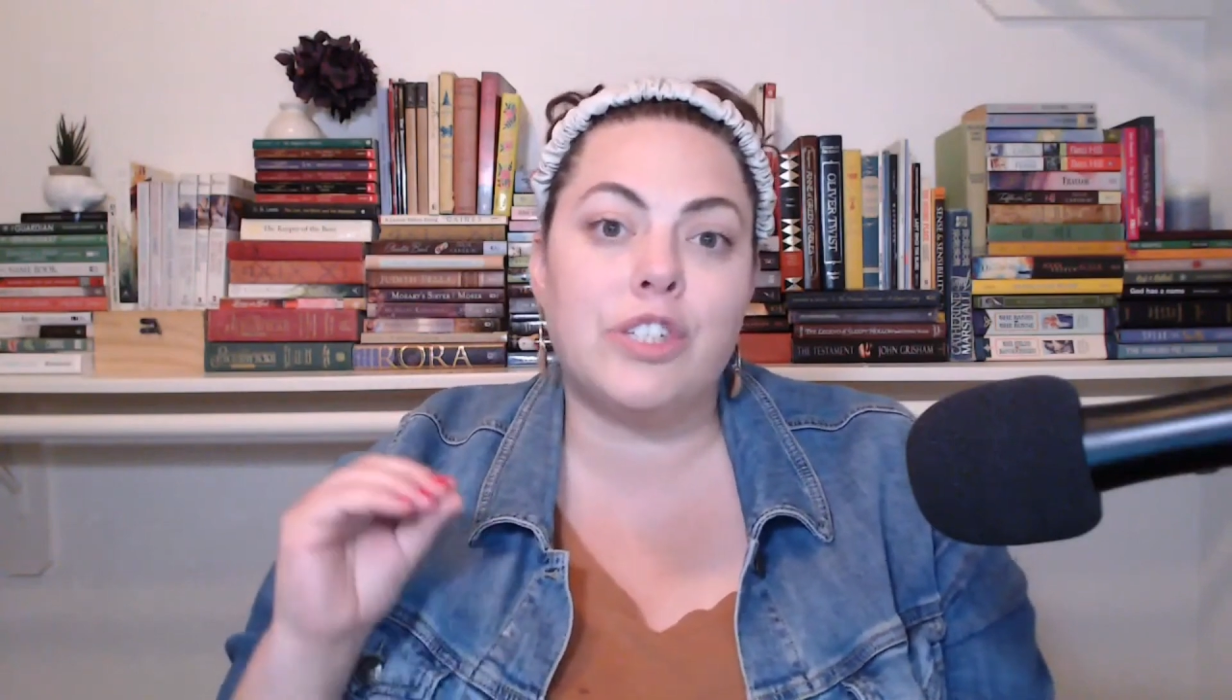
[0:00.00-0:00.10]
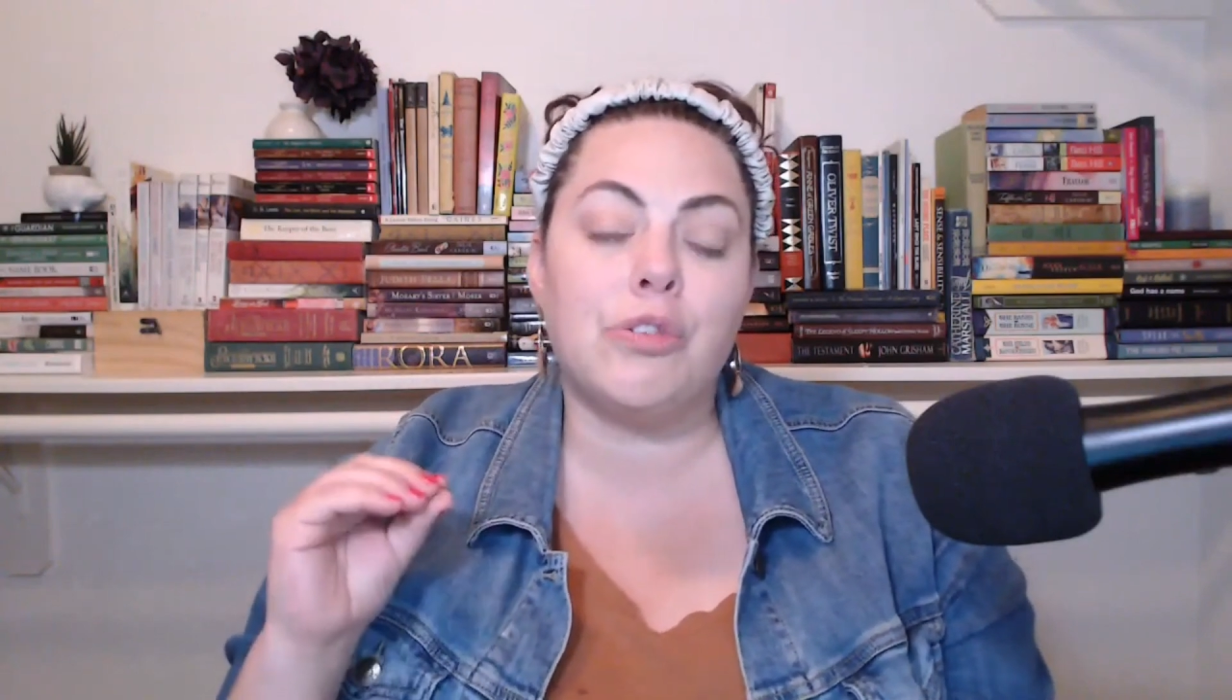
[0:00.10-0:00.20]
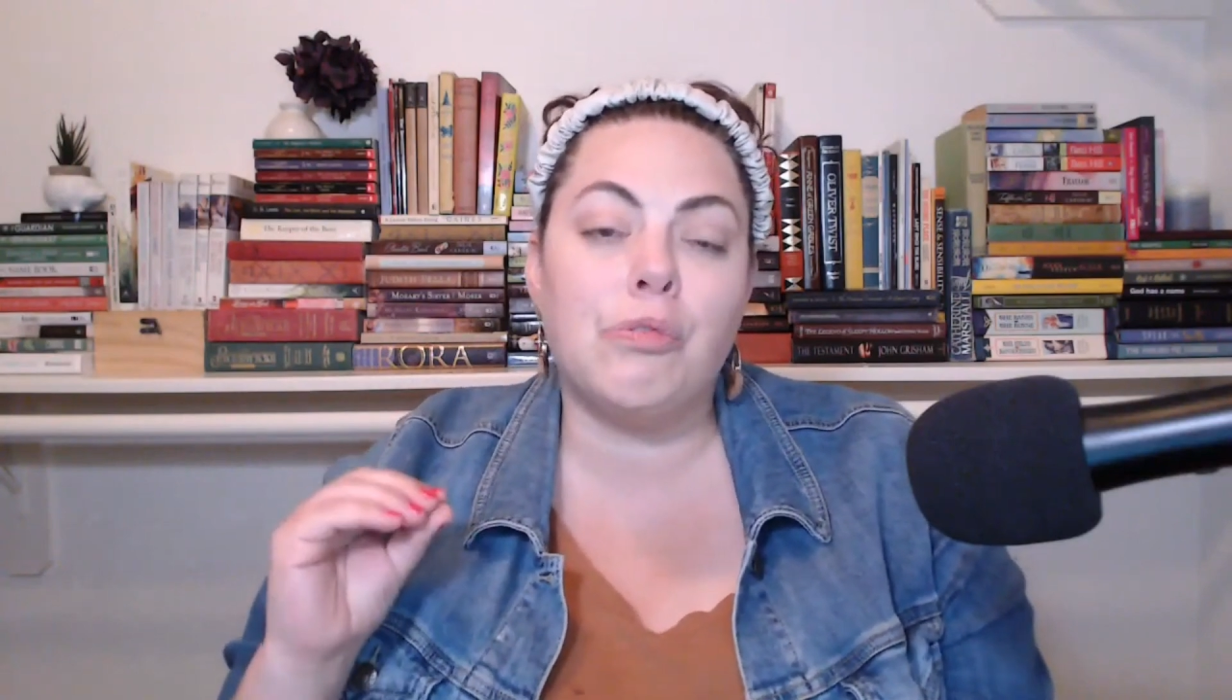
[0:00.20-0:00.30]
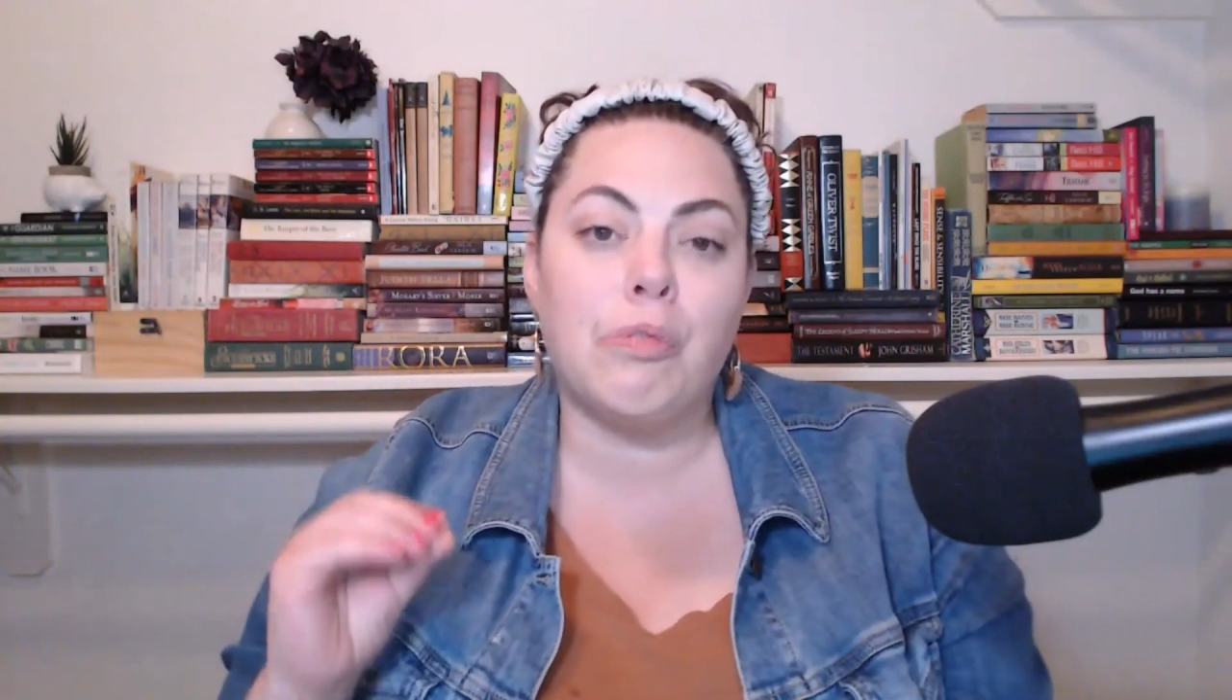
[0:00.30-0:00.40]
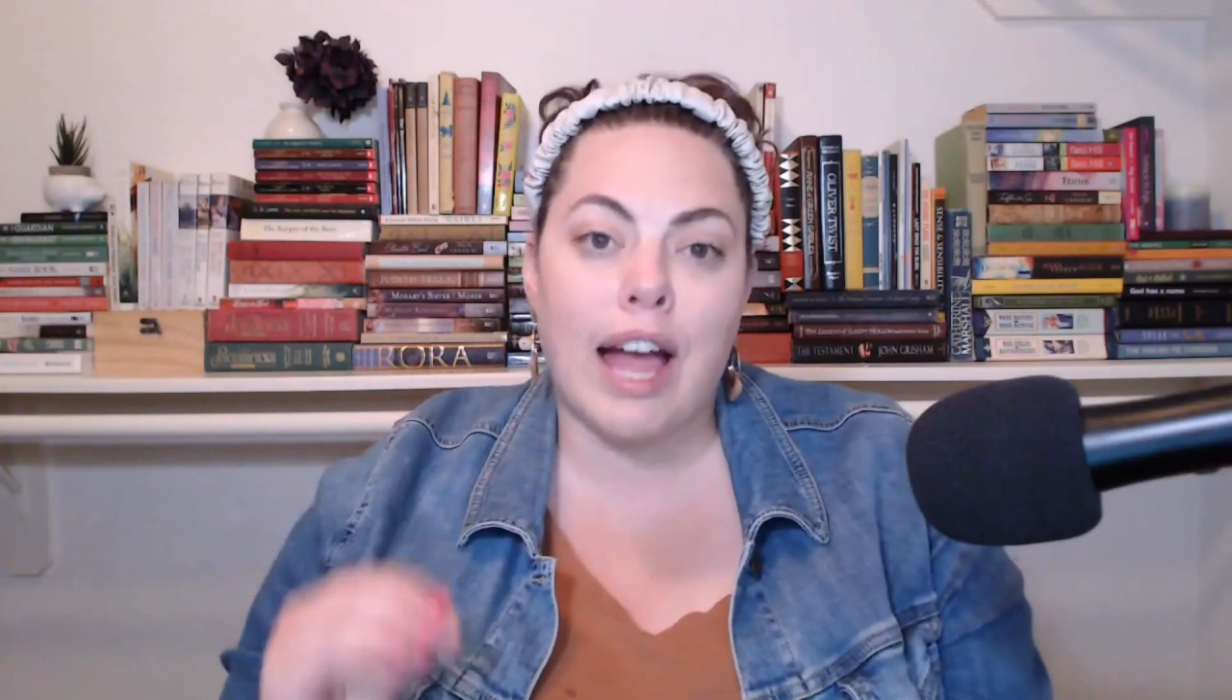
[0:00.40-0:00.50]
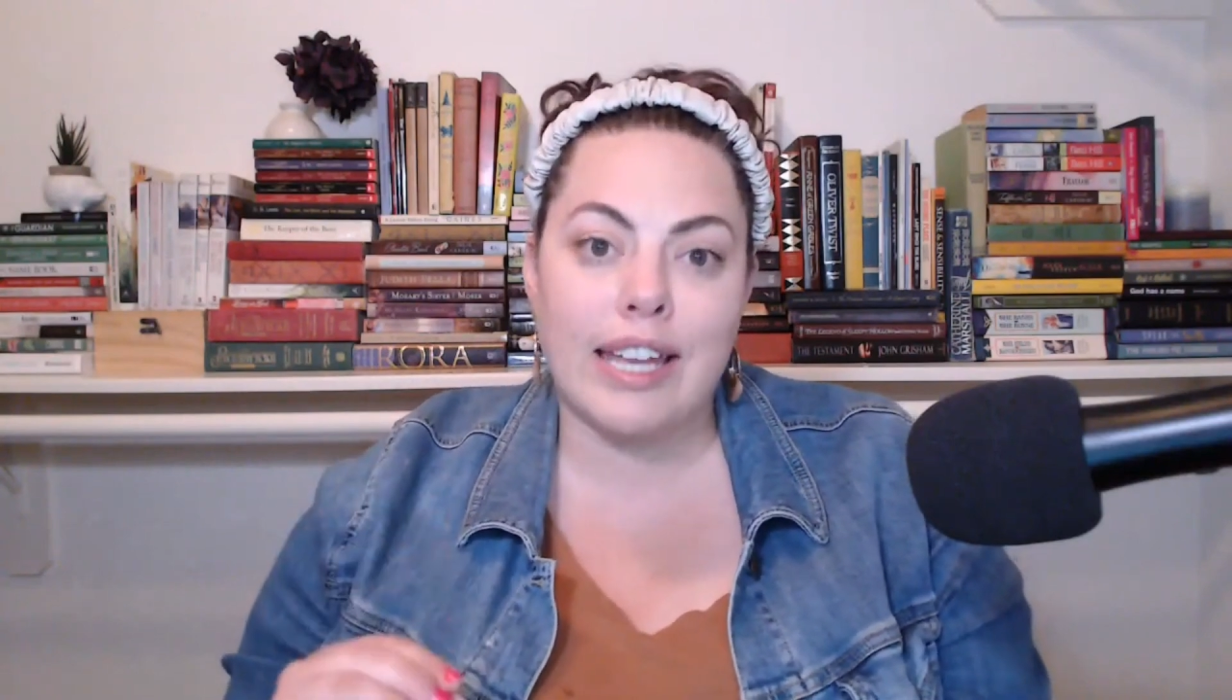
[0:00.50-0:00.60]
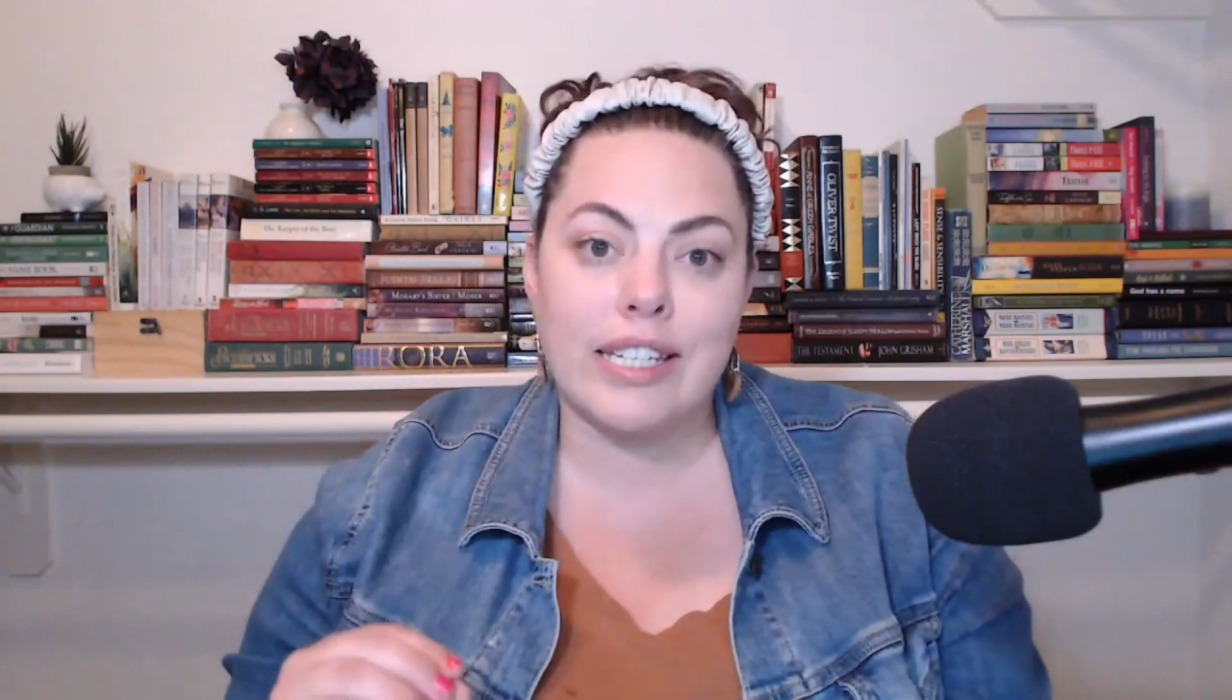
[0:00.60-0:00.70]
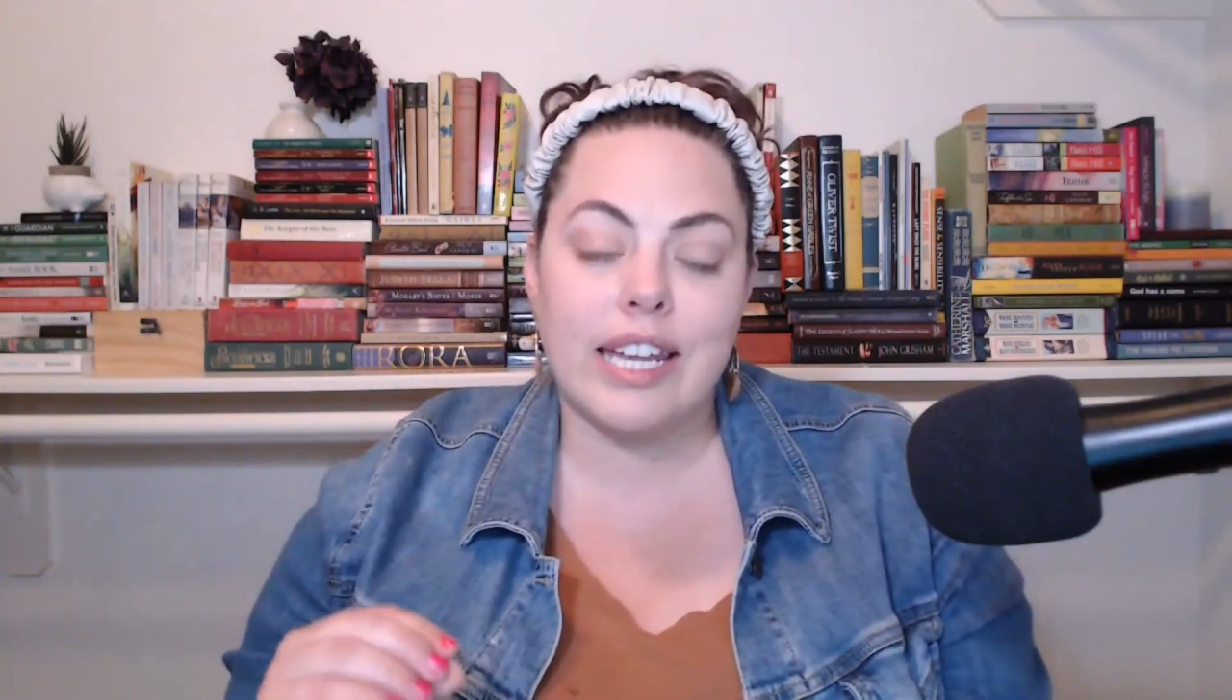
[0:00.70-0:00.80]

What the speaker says: to rest